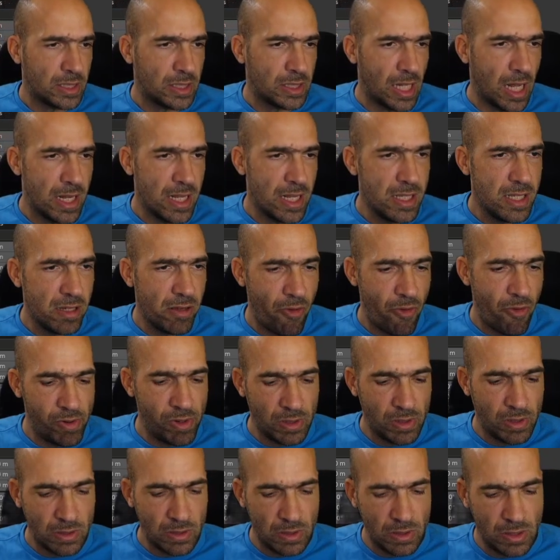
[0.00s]
sides.
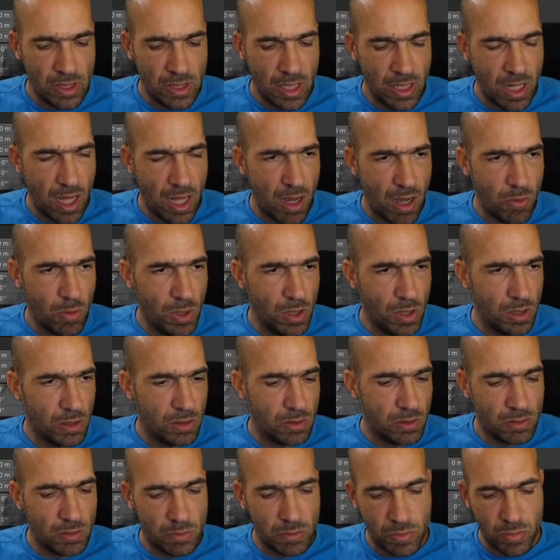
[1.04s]
Then I
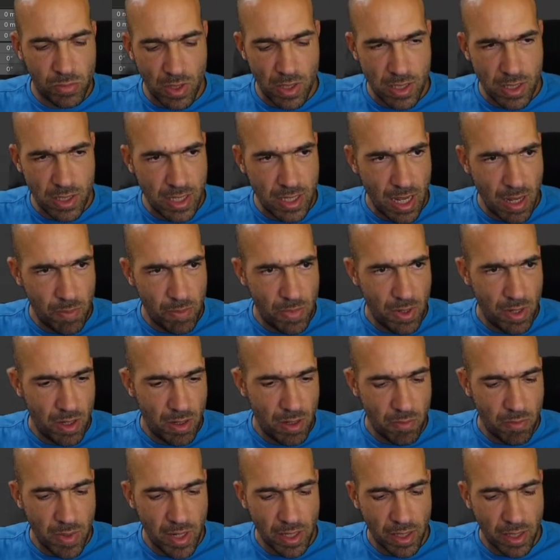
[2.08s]
will press tab,
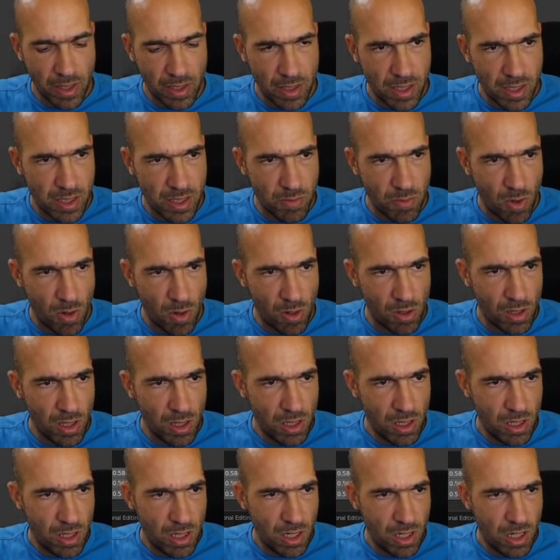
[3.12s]
make it
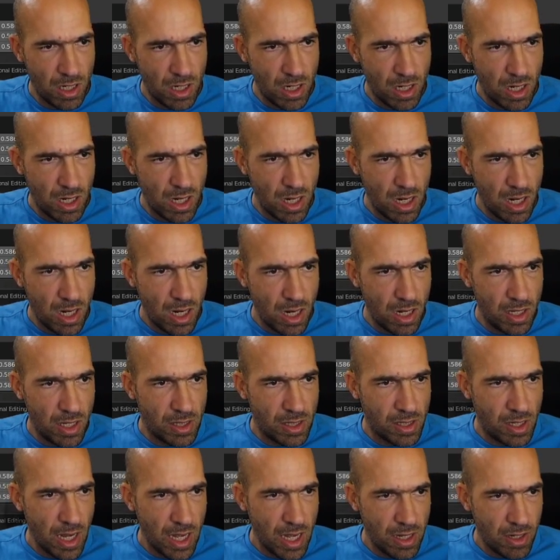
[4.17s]
smaller,
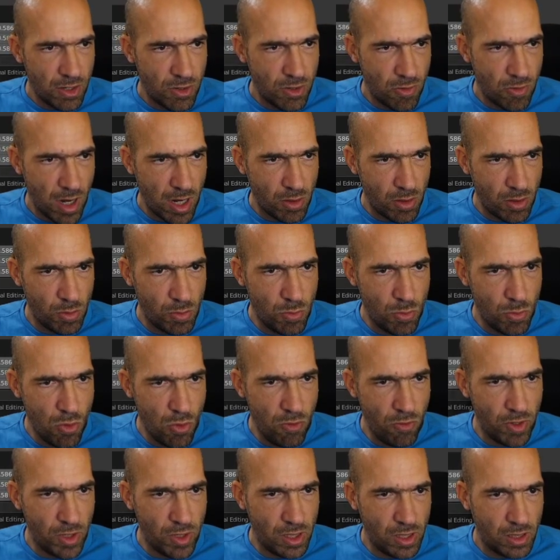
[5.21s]
and kind of try to
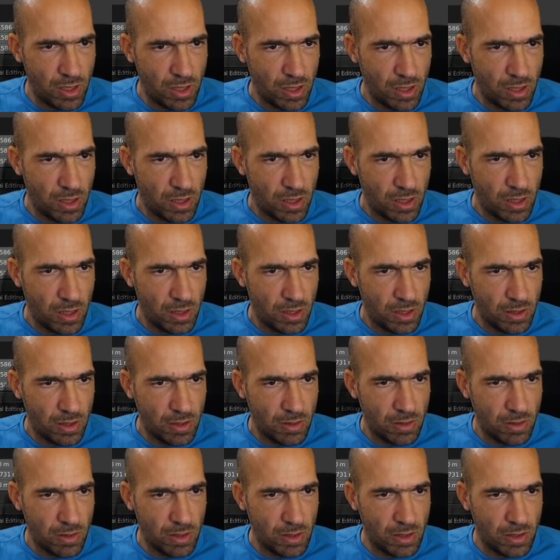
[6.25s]
move it
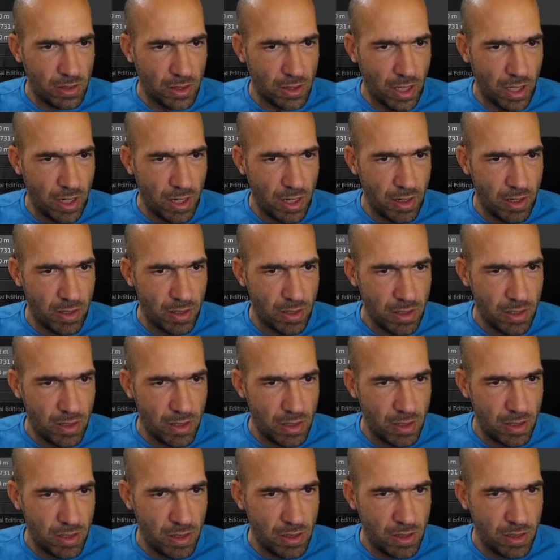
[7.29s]
in
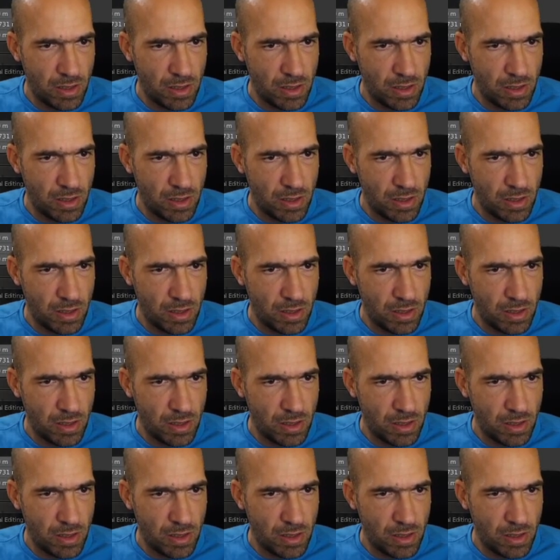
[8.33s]
here.